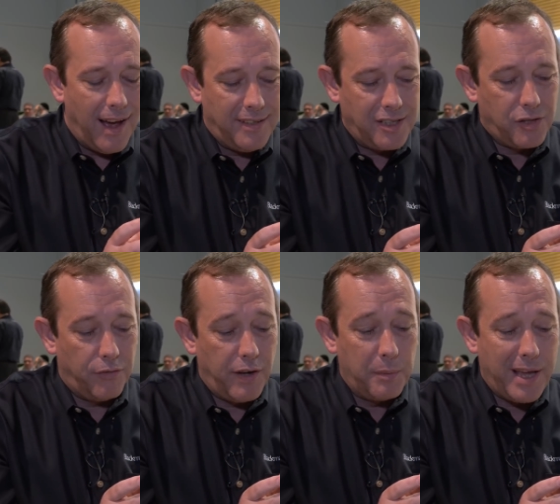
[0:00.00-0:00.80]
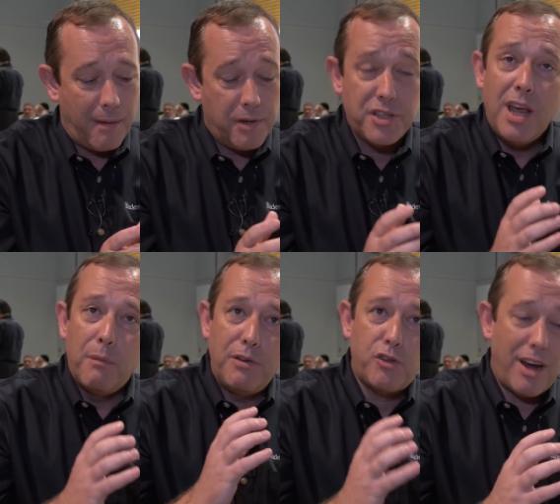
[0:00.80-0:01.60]
digital film cameras.
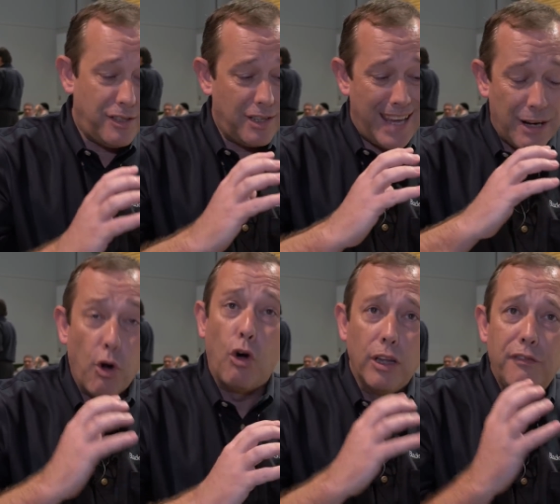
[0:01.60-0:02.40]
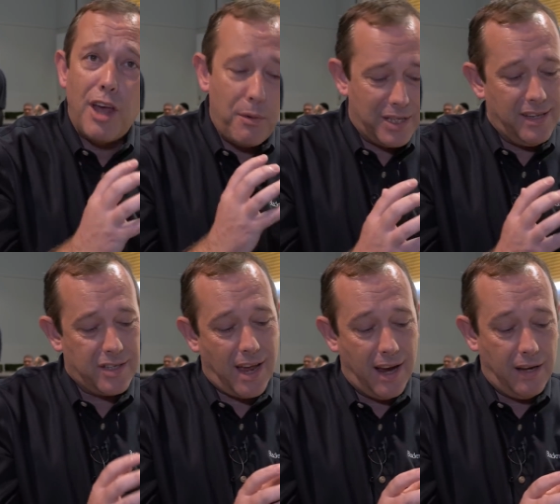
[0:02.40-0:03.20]
We've tried to get all of those
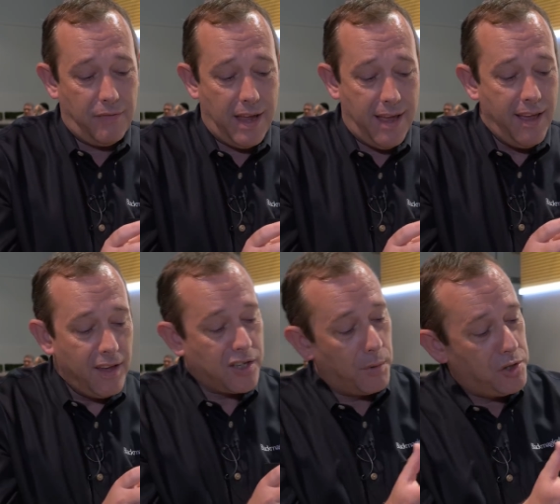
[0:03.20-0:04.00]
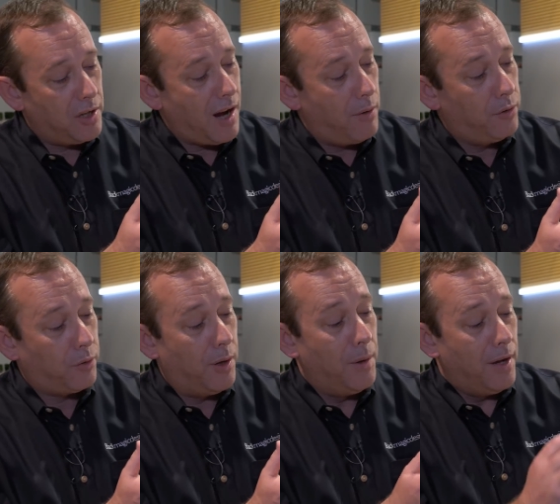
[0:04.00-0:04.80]
inside of here. So as you go
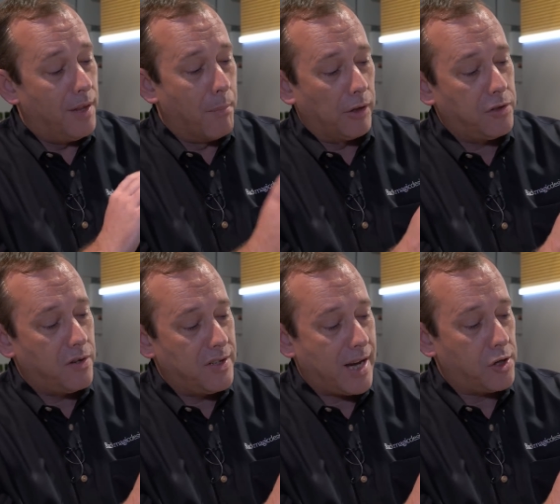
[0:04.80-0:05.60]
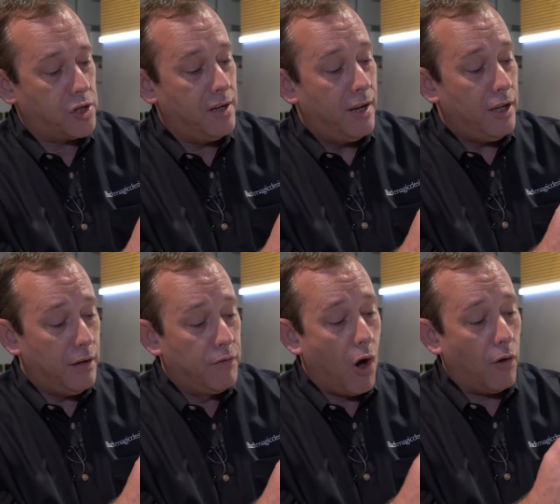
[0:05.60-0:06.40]
through the monitoring section,
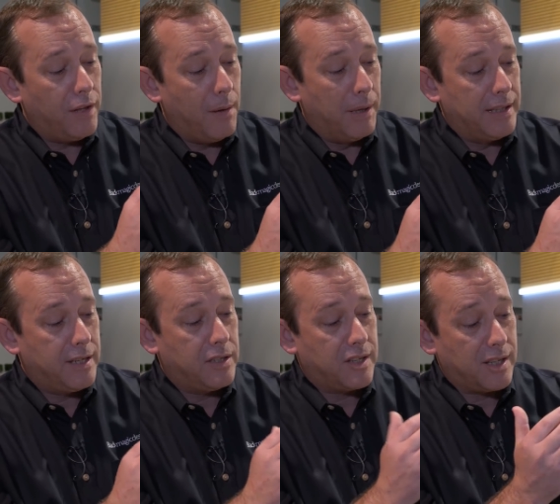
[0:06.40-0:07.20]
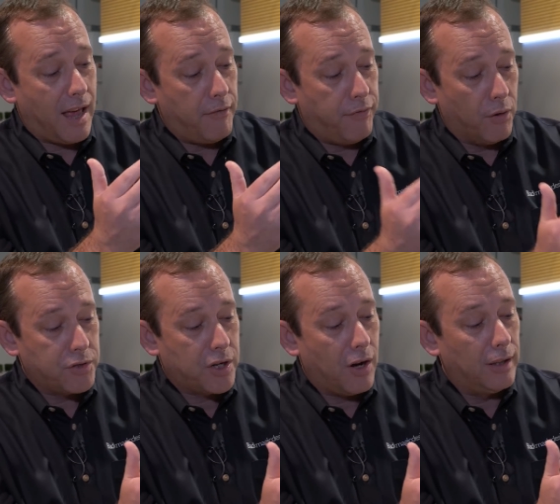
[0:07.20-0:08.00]
you've got the ability to select
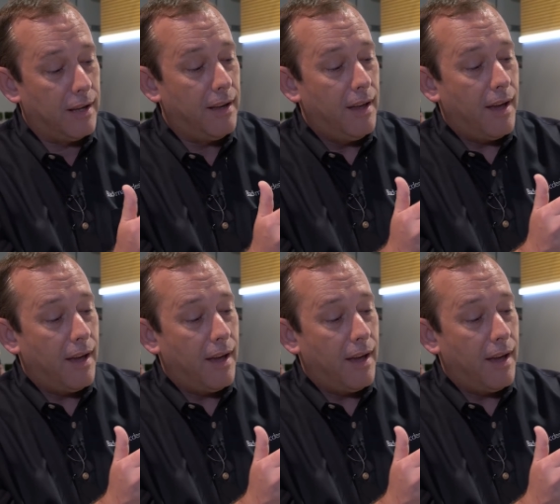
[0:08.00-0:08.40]
false colour,